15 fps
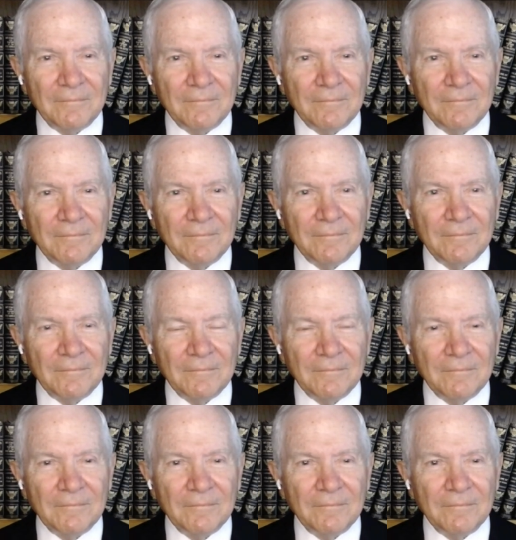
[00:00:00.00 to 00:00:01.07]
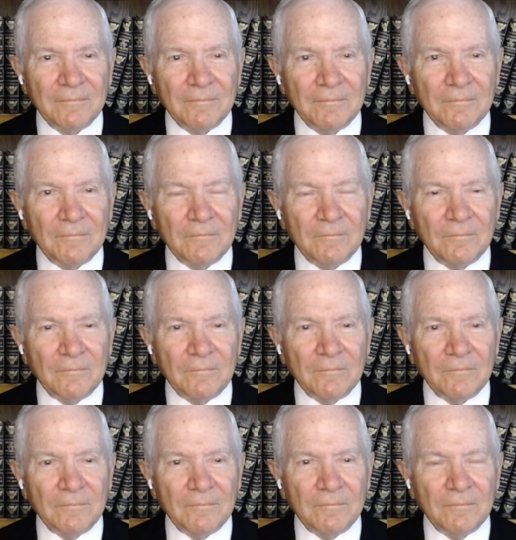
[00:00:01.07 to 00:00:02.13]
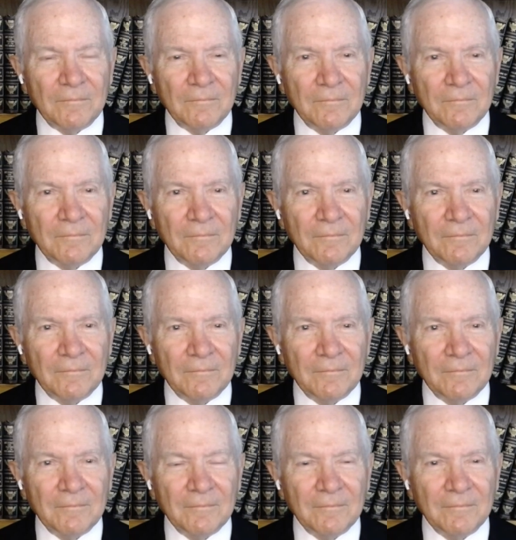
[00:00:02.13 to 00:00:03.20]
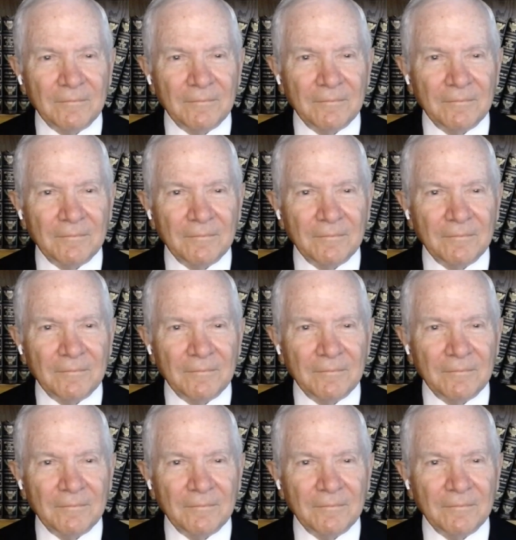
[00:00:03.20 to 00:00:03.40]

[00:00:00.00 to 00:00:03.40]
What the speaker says: (not speaking)